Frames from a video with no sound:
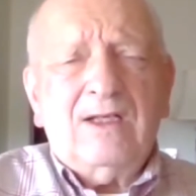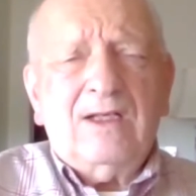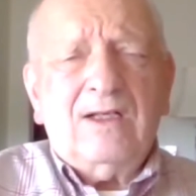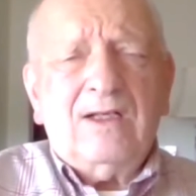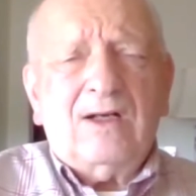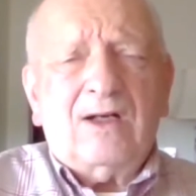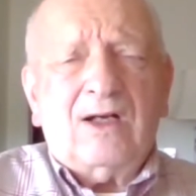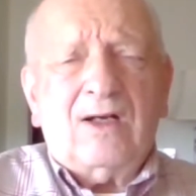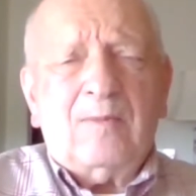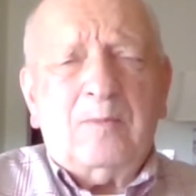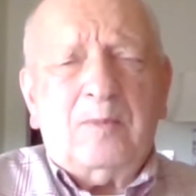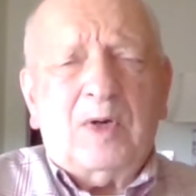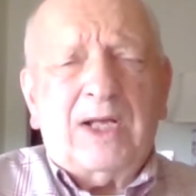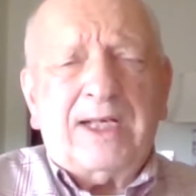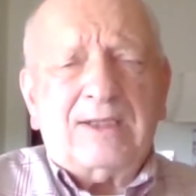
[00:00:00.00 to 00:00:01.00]

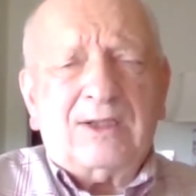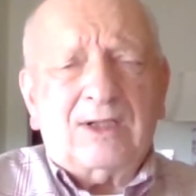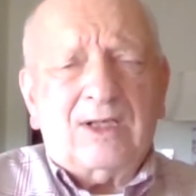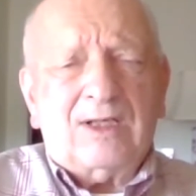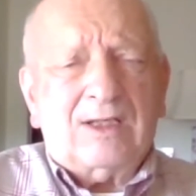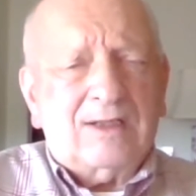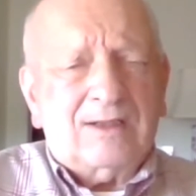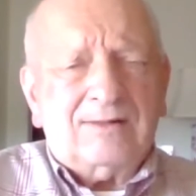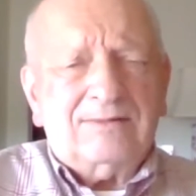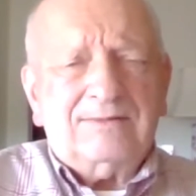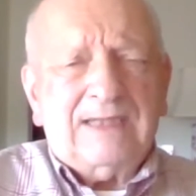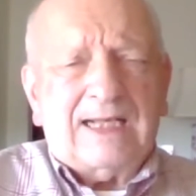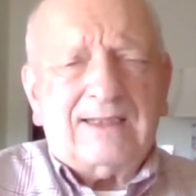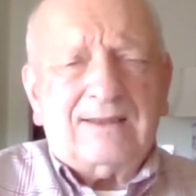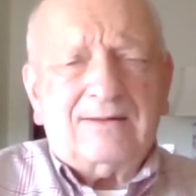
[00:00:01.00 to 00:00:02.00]
but
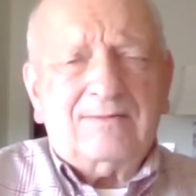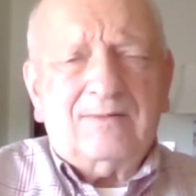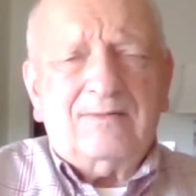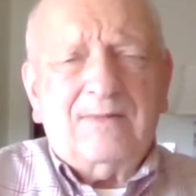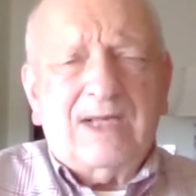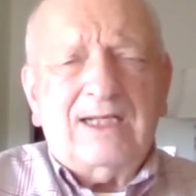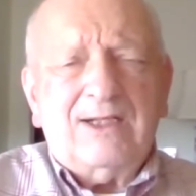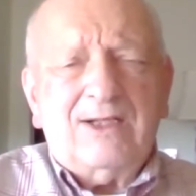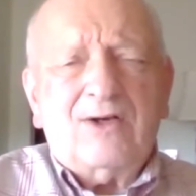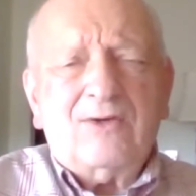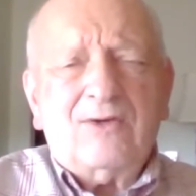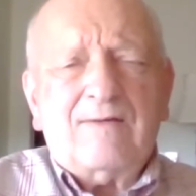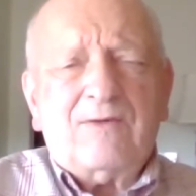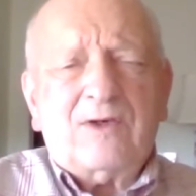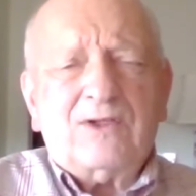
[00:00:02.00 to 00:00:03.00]
that made no
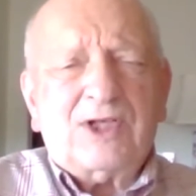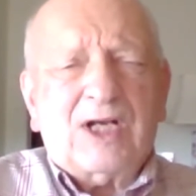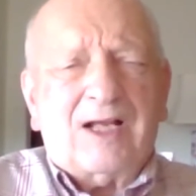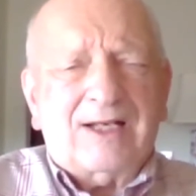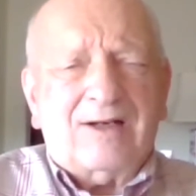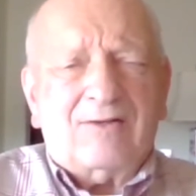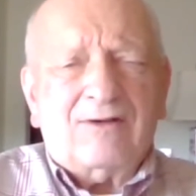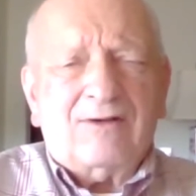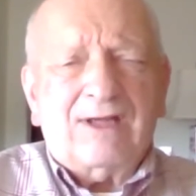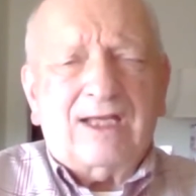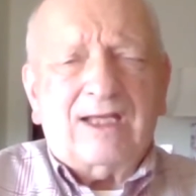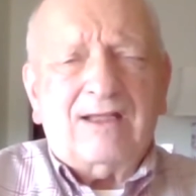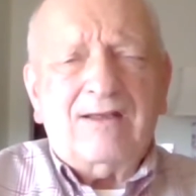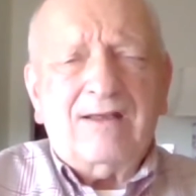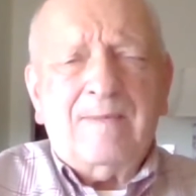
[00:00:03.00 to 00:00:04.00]
difference, I don't
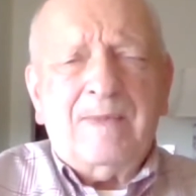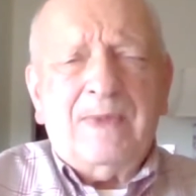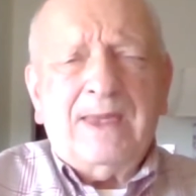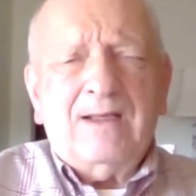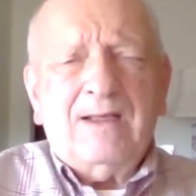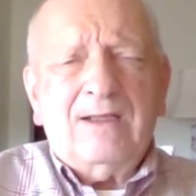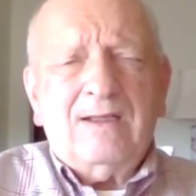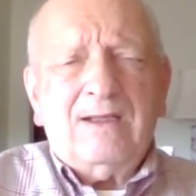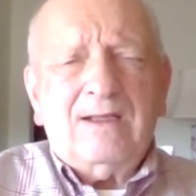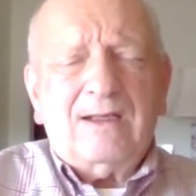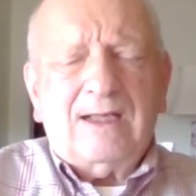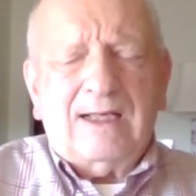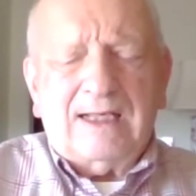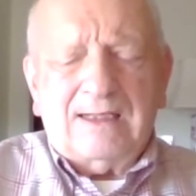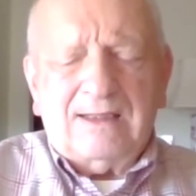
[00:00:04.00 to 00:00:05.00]
think.
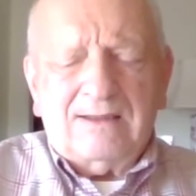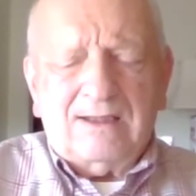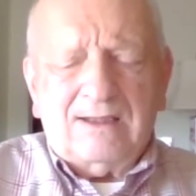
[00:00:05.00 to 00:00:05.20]
And